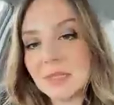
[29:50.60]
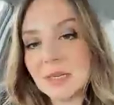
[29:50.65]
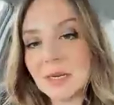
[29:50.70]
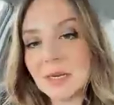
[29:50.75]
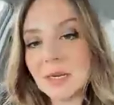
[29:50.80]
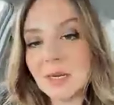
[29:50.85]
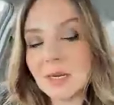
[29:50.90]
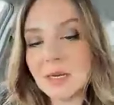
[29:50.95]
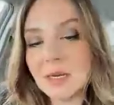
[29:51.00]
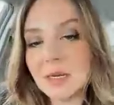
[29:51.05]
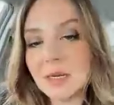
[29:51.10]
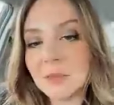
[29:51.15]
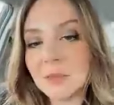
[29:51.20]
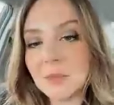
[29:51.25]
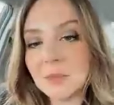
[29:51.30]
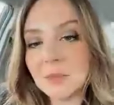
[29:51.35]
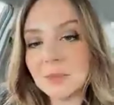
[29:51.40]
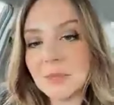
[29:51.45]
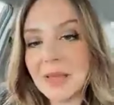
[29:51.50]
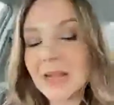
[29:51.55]
Anyway,
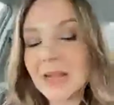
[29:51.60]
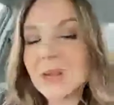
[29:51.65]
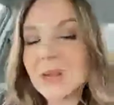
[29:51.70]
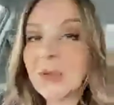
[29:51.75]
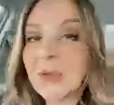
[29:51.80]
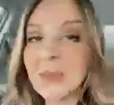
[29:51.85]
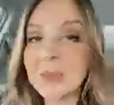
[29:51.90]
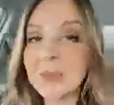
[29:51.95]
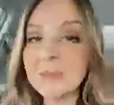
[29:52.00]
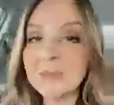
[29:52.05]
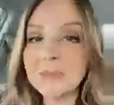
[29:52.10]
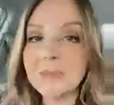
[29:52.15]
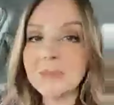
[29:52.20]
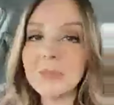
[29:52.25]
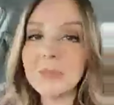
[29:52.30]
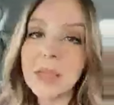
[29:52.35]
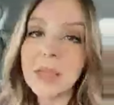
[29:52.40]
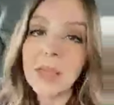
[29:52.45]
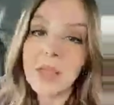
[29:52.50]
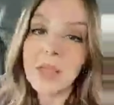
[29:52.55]
go and
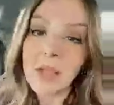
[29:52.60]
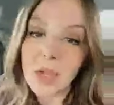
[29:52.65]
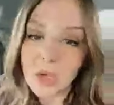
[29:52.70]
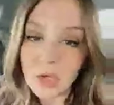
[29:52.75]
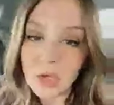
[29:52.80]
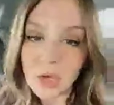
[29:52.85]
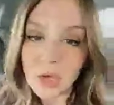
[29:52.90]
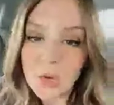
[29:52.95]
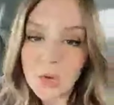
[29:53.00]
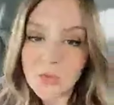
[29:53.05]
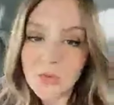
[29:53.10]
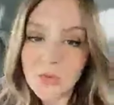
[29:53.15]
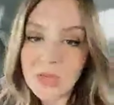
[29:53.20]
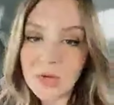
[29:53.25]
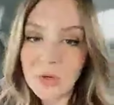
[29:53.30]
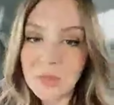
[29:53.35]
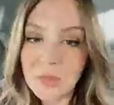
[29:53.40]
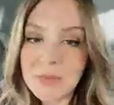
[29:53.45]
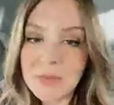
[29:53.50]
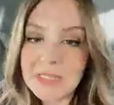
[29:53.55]
read her petition.
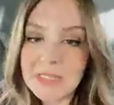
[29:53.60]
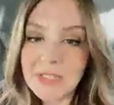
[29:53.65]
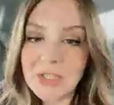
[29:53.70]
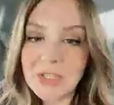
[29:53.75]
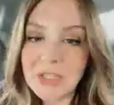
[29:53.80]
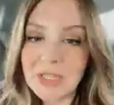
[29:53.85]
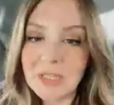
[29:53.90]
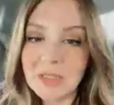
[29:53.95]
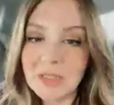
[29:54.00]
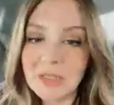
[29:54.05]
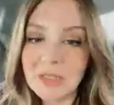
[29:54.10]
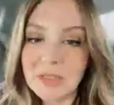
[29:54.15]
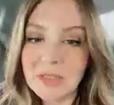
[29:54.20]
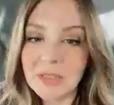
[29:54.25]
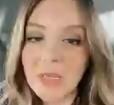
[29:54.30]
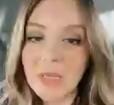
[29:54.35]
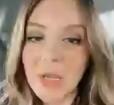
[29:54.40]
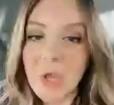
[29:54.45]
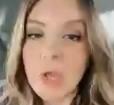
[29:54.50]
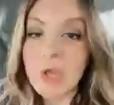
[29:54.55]
No, no, no, no,
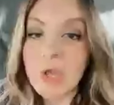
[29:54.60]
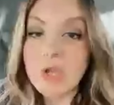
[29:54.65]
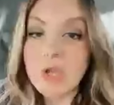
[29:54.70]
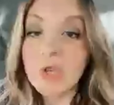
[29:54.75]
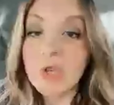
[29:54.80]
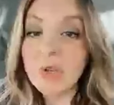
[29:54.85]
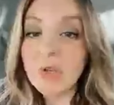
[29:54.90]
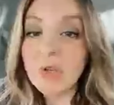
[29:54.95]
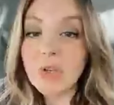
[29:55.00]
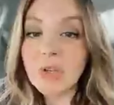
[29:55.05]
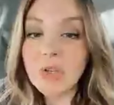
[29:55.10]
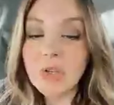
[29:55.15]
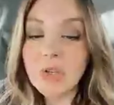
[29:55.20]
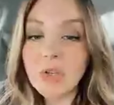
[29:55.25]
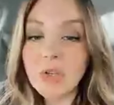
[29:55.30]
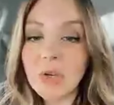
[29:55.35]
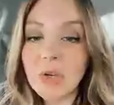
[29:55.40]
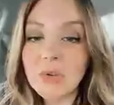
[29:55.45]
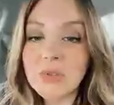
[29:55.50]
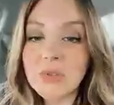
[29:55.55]
no. So
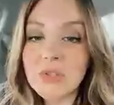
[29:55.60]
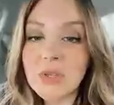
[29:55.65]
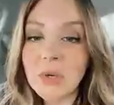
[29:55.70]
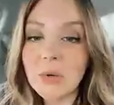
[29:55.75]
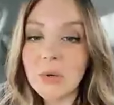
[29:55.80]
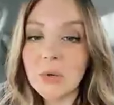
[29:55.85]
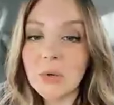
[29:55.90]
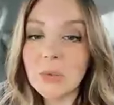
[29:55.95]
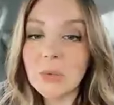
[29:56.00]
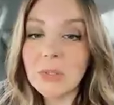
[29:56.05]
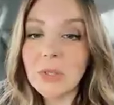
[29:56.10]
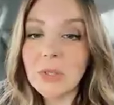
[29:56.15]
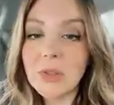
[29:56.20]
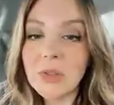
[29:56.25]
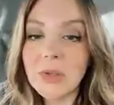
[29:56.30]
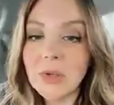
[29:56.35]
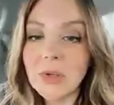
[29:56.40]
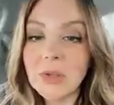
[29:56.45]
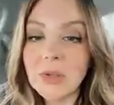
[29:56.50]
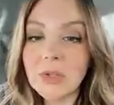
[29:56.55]
the girl that you
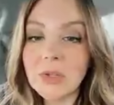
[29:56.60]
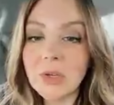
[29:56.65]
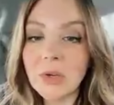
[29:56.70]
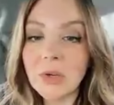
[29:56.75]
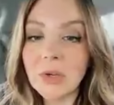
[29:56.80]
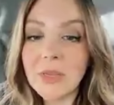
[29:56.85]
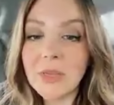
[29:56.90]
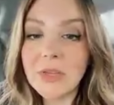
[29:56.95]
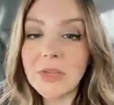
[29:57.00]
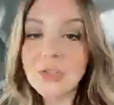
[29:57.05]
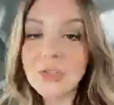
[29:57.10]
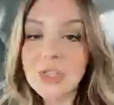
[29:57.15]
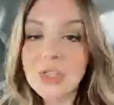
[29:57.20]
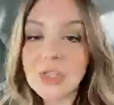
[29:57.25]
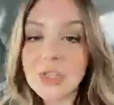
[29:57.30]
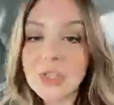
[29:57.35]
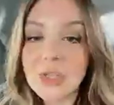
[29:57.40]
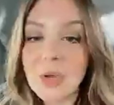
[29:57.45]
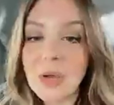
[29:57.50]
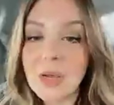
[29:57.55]
just saw
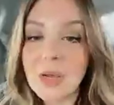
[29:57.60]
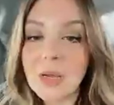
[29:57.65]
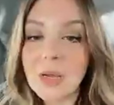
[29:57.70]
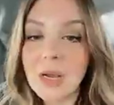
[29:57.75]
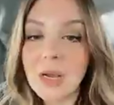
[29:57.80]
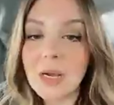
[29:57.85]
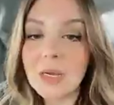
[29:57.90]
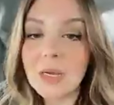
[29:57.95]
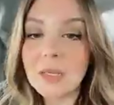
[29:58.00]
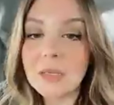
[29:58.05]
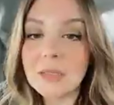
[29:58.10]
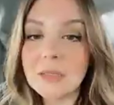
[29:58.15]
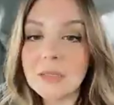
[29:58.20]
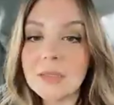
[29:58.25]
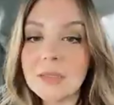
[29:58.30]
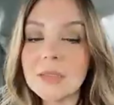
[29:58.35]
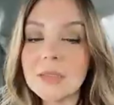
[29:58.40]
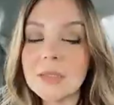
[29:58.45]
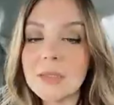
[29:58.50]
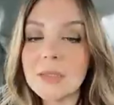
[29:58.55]
on is President Lucky.
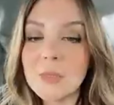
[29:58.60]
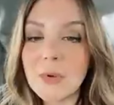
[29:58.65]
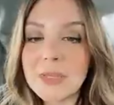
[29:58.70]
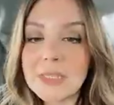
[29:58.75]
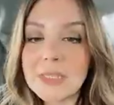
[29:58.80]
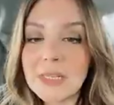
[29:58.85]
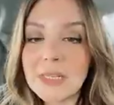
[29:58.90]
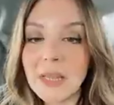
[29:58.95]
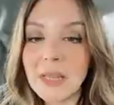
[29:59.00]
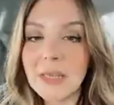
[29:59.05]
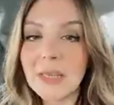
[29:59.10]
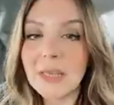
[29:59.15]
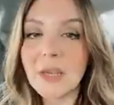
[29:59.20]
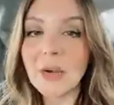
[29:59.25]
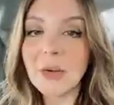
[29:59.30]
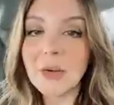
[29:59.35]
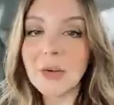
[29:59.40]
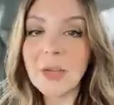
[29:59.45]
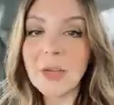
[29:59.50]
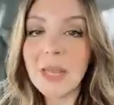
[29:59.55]
Her name is also
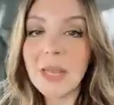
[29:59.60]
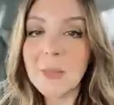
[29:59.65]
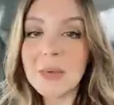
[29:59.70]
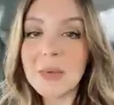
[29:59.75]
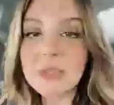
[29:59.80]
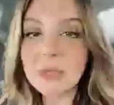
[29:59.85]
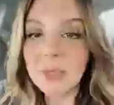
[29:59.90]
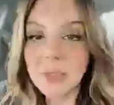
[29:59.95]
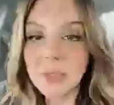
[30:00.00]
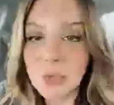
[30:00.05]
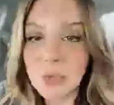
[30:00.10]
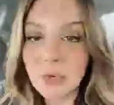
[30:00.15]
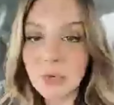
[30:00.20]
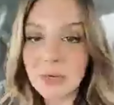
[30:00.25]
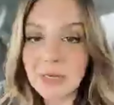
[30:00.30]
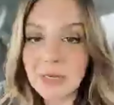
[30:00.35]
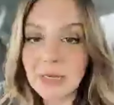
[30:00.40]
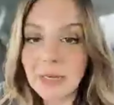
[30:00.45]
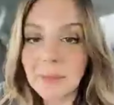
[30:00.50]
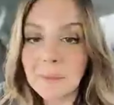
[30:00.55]
Brittany.
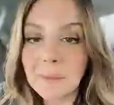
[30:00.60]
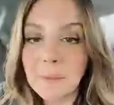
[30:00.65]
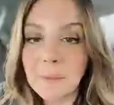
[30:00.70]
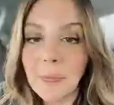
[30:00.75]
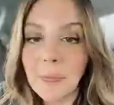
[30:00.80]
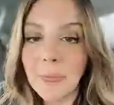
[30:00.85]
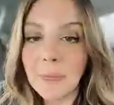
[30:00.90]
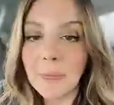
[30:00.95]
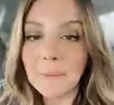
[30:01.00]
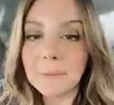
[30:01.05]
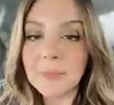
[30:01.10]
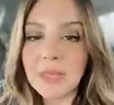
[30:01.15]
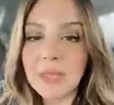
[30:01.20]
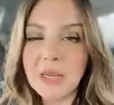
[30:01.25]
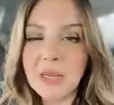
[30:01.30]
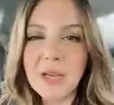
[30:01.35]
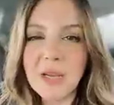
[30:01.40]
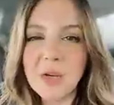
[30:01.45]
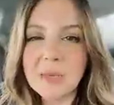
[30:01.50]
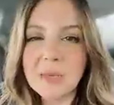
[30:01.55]
I hope that's okay that I
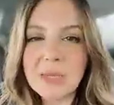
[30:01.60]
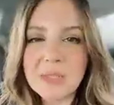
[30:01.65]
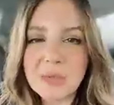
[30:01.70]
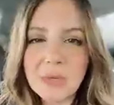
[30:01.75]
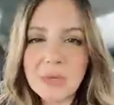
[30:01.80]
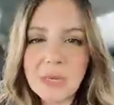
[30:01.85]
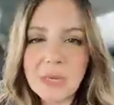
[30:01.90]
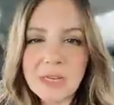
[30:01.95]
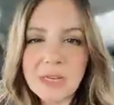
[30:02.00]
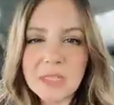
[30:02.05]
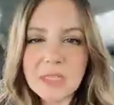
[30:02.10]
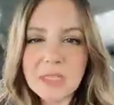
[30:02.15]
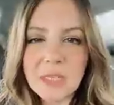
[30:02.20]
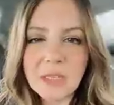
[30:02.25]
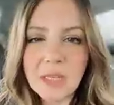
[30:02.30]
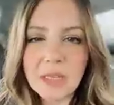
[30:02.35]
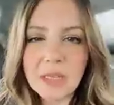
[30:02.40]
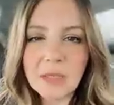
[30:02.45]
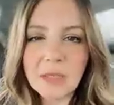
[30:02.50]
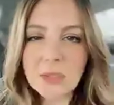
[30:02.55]
said that that's your
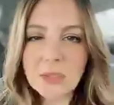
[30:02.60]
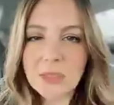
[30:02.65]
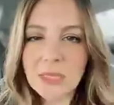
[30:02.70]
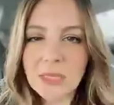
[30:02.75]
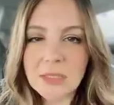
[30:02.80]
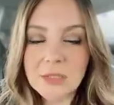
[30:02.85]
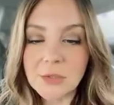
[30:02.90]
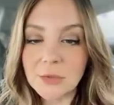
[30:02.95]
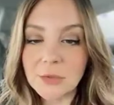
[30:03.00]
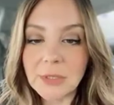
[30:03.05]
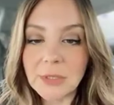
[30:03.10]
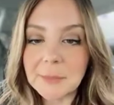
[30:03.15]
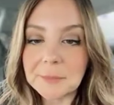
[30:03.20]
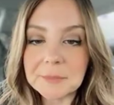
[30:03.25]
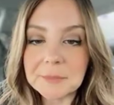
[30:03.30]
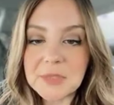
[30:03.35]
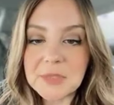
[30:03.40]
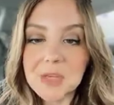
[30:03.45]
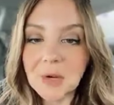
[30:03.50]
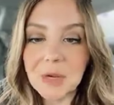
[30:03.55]
name. Sorry about that.
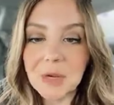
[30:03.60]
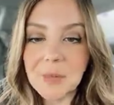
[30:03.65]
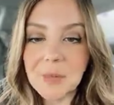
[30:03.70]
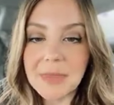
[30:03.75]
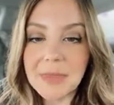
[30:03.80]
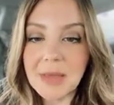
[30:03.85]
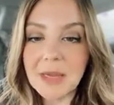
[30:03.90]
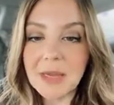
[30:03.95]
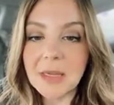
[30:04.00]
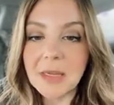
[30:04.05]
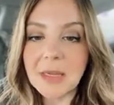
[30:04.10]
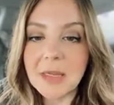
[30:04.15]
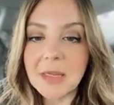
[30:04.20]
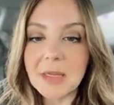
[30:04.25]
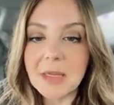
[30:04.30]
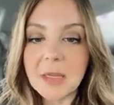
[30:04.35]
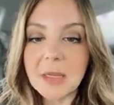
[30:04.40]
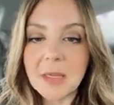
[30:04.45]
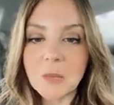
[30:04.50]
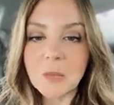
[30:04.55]
It won't let you
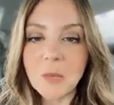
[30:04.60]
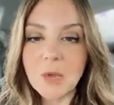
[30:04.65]
request